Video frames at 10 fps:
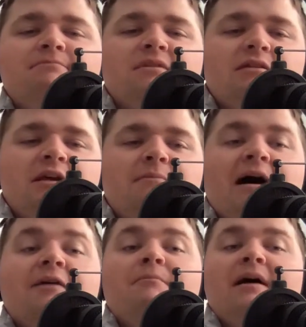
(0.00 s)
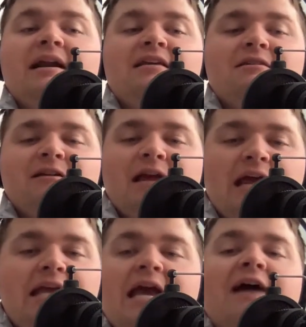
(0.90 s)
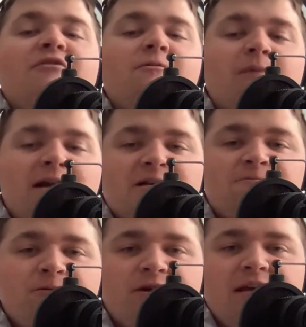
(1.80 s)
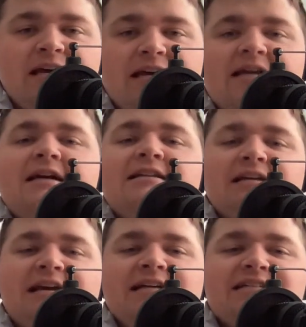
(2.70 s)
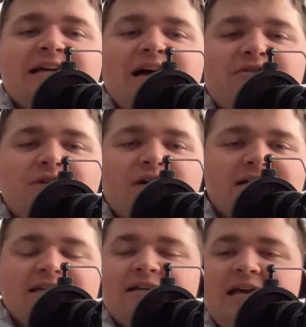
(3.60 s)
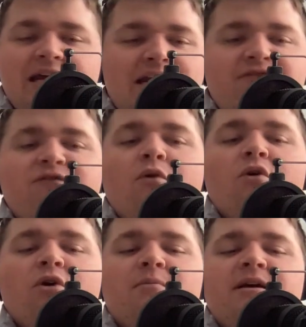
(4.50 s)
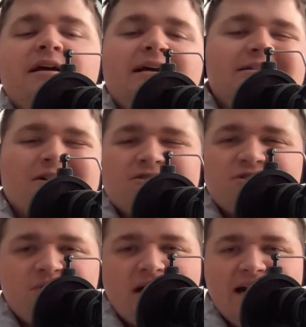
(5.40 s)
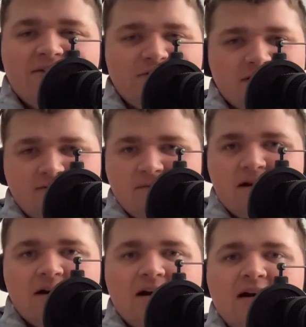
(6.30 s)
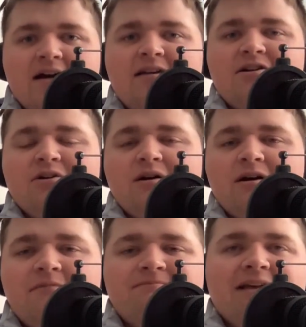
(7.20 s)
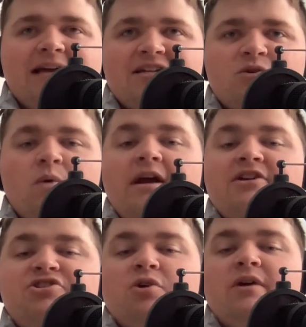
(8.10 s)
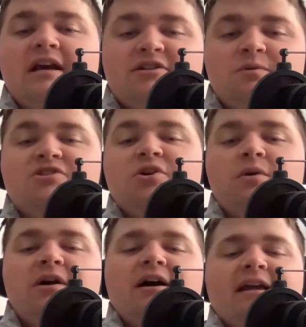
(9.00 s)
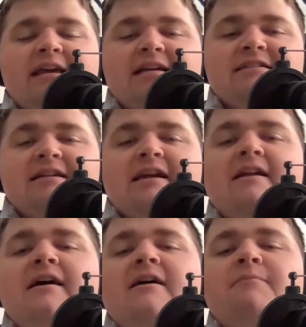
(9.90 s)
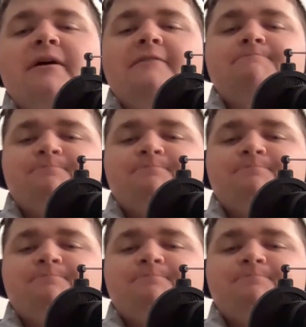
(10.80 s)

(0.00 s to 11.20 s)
The amount of money that everybody is putting in to K-State athletics in any form is also kind of I guess a way to showcase what's going on at K-State. But